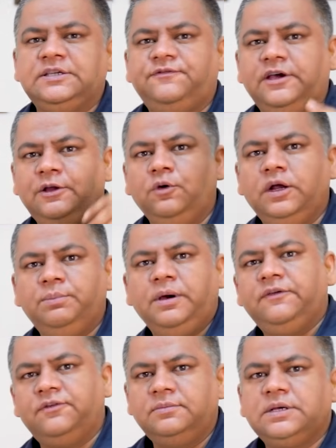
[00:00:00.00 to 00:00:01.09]
if I go and
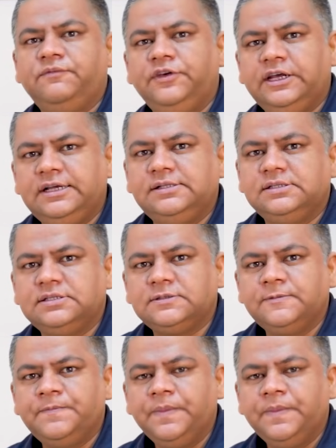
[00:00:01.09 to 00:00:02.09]
buy from somewhere else.